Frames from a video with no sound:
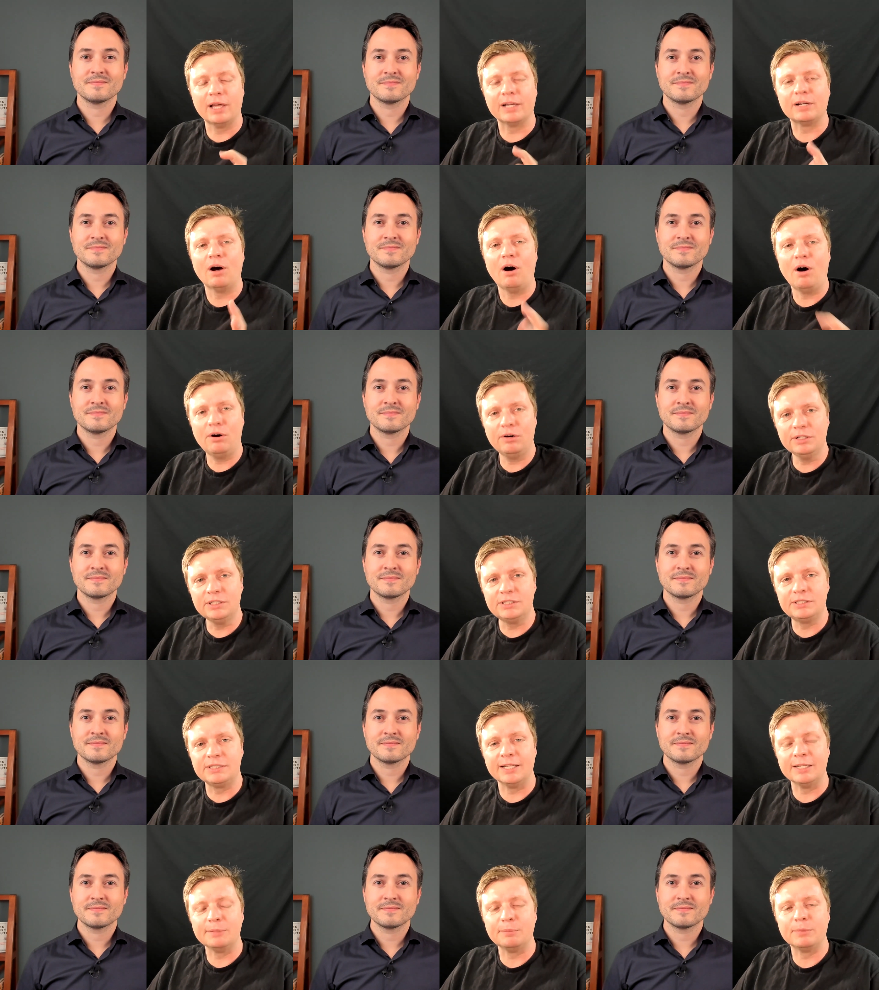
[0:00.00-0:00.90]
Speaker 1: like
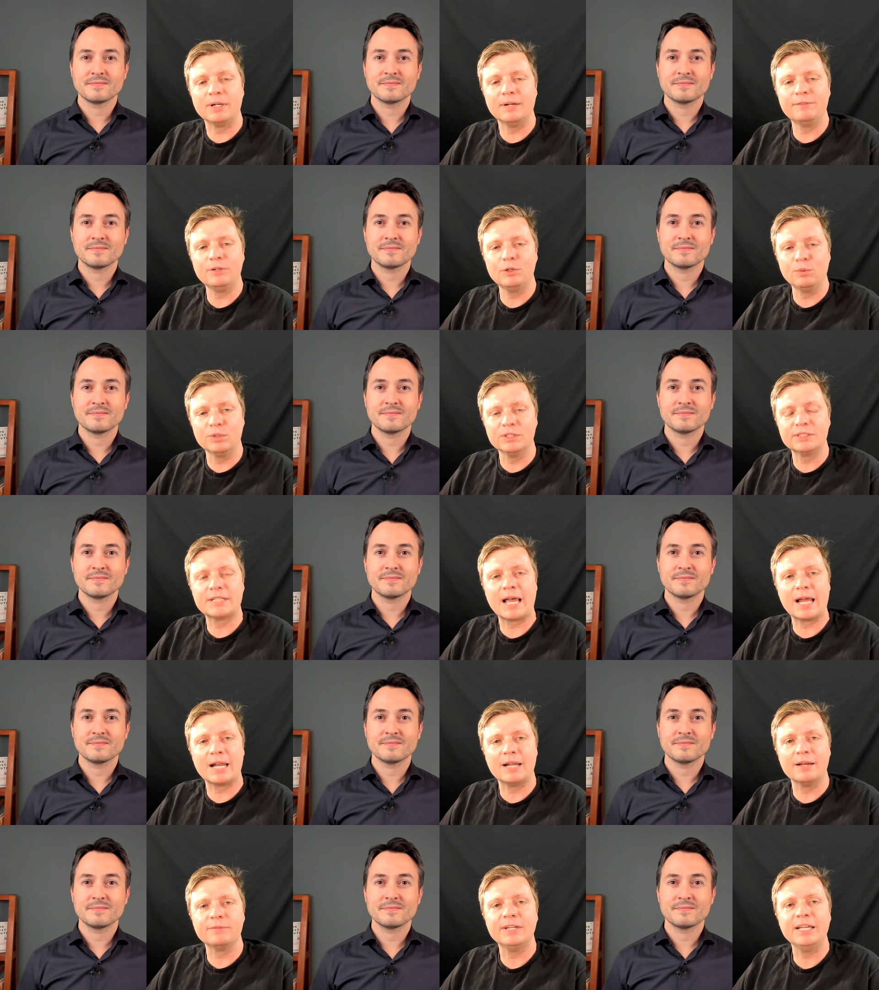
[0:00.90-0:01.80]
hard selling but everyone's
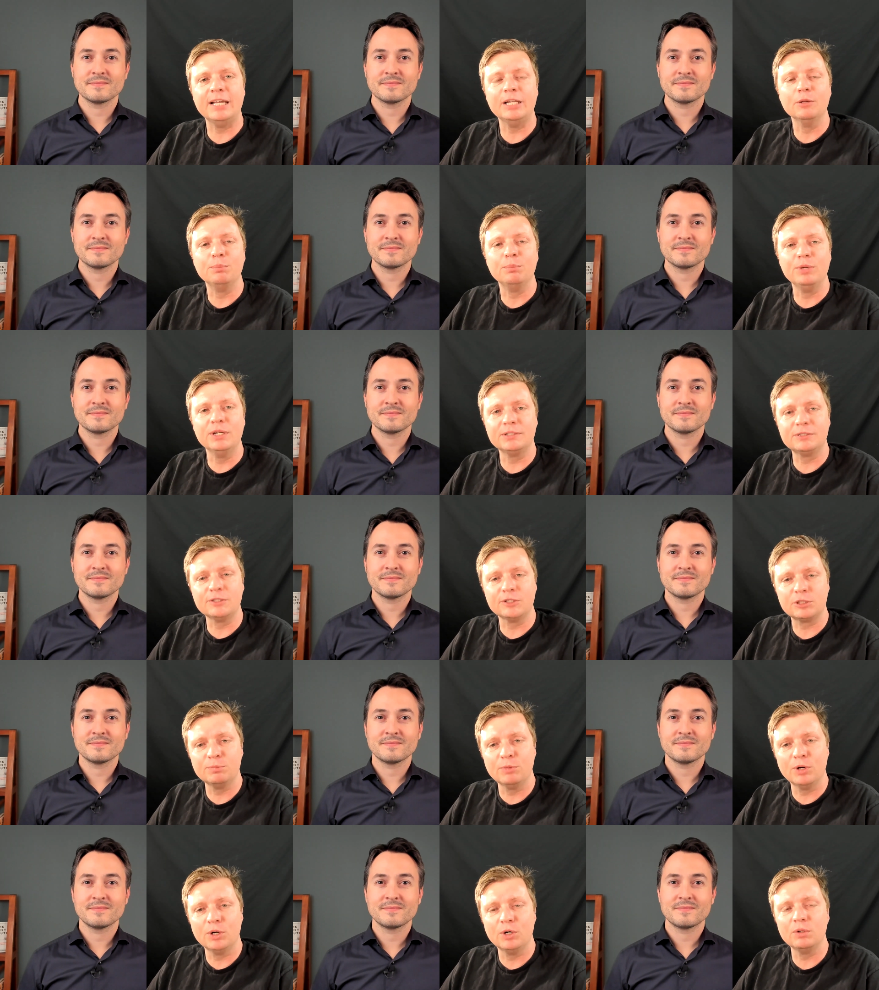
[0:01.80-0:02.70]
kind of in
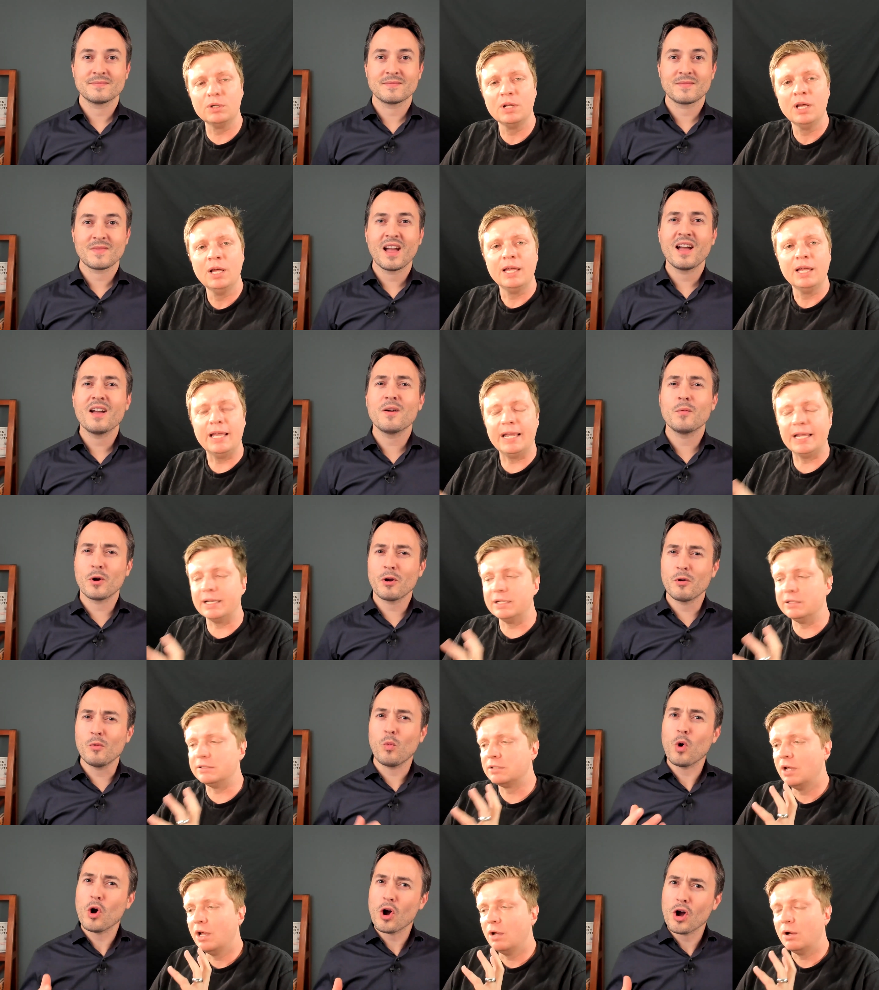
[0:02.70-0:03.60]
business mode We're
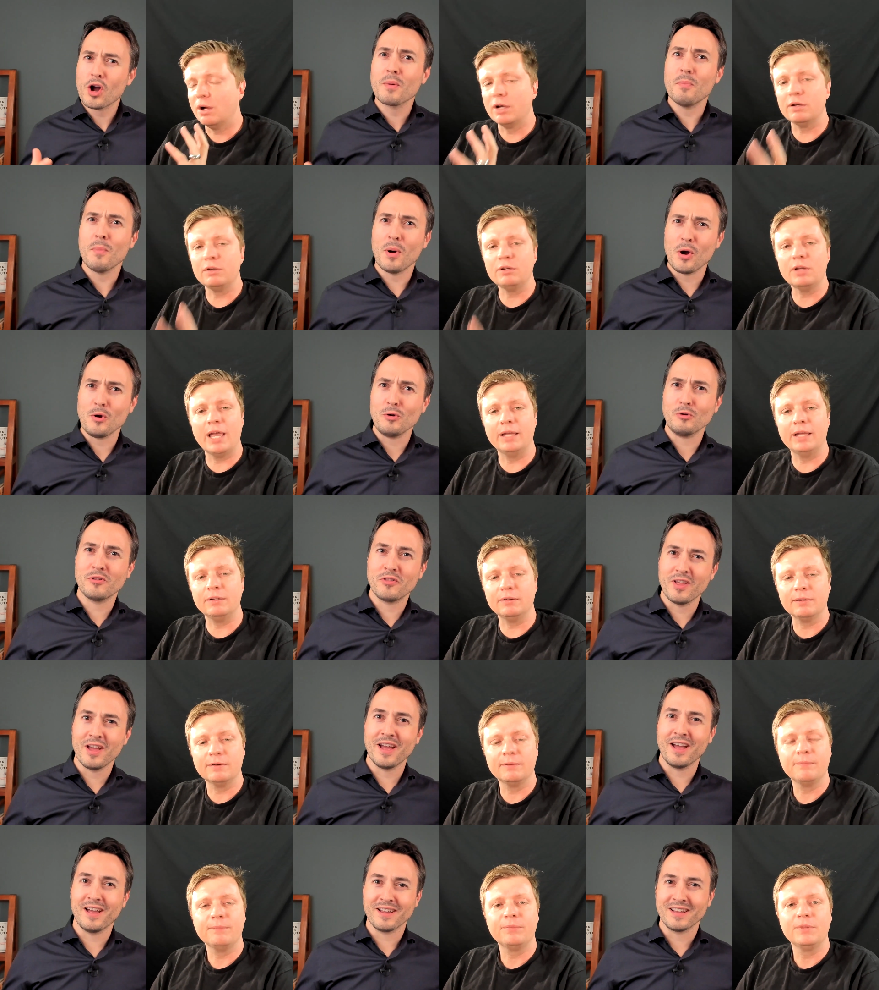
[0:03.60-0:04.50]
and work uh, mode
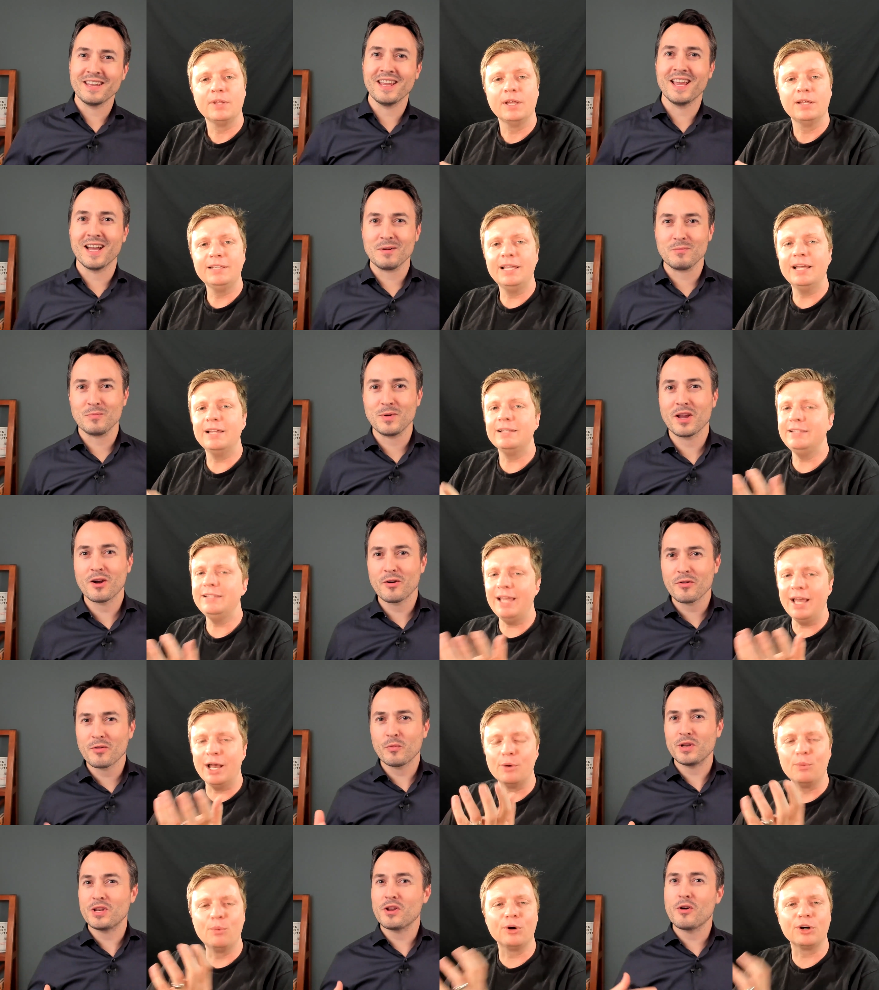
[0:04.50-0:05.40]
and, there yeah we go
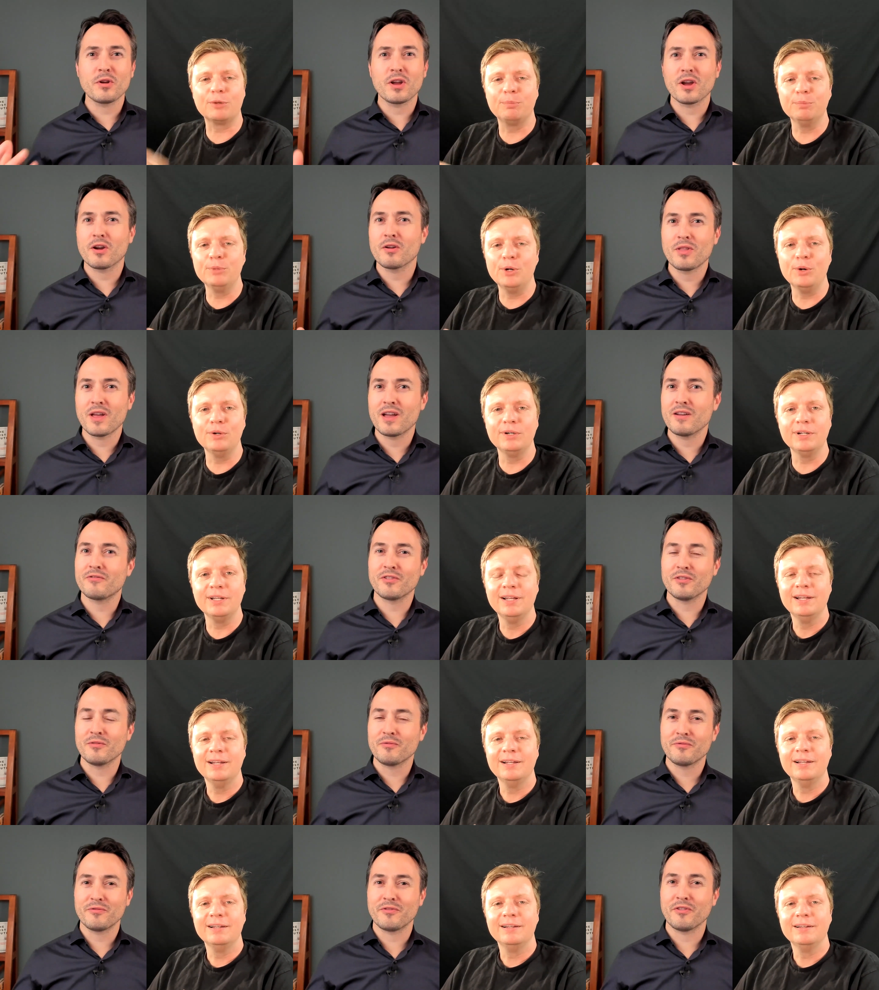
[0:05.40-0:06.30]
yeah, we don't go mode. there
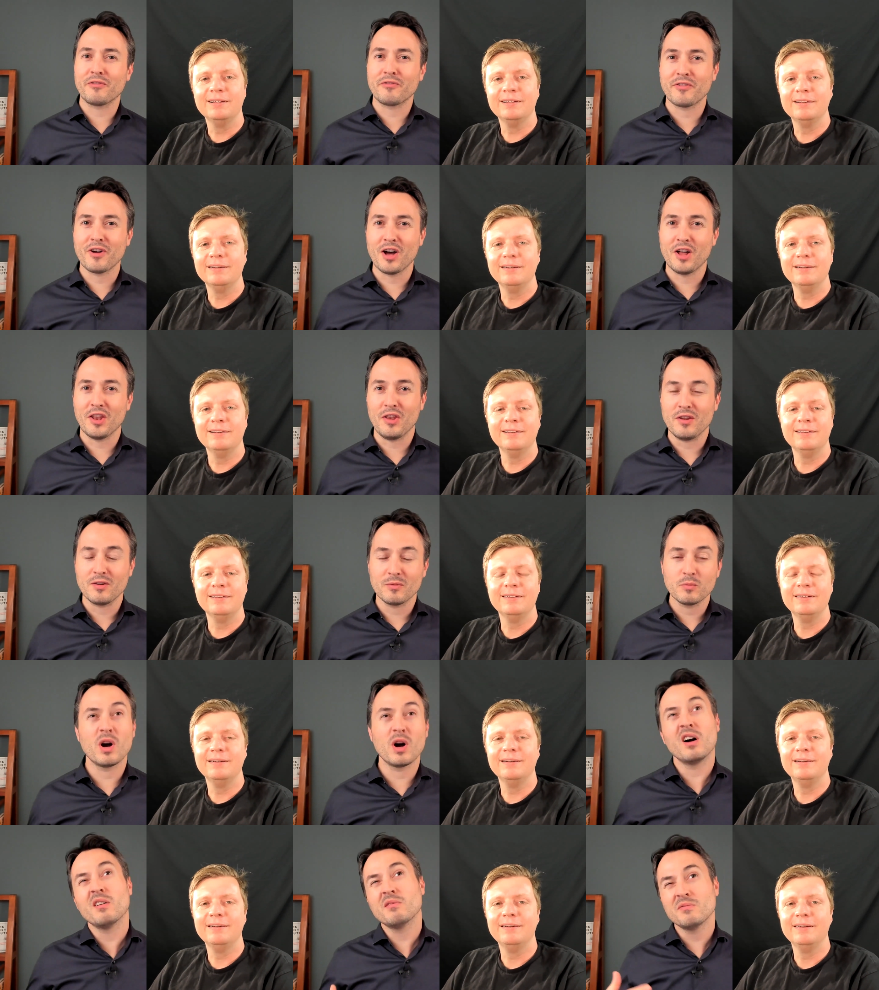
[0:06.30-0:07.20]
Speaker 2: for, for fun
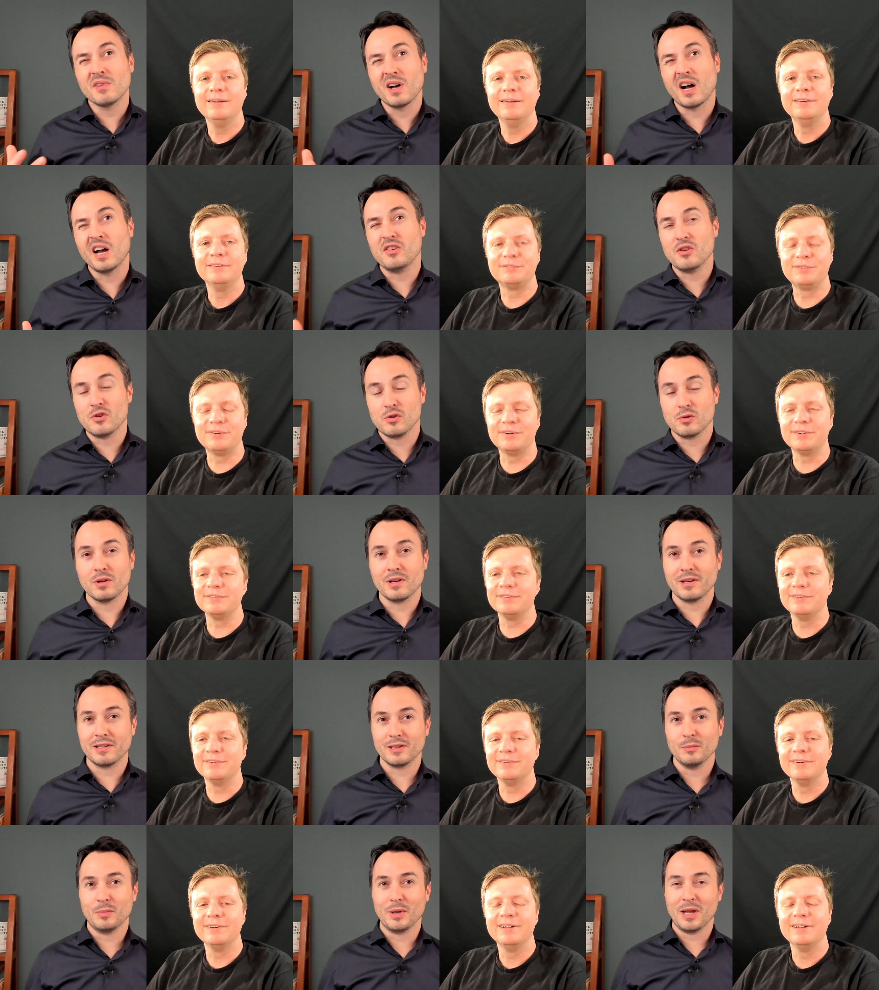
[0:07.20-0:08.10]
well i do
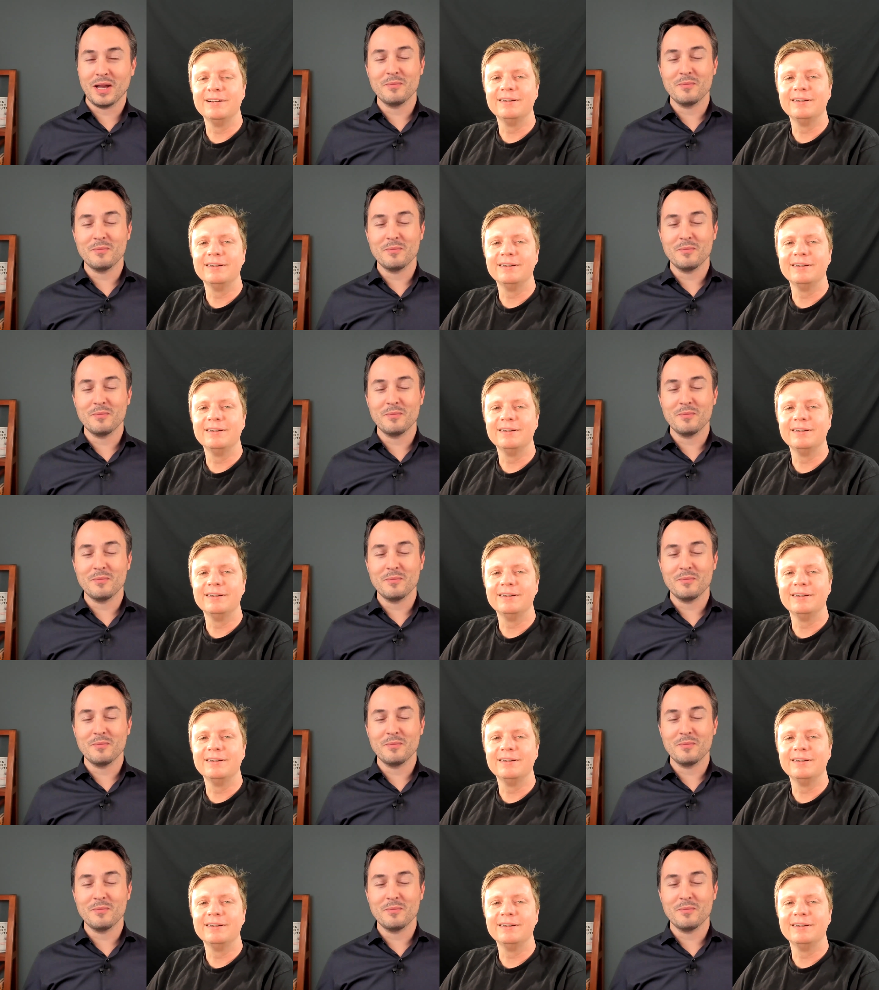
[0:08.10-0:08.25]
a little bit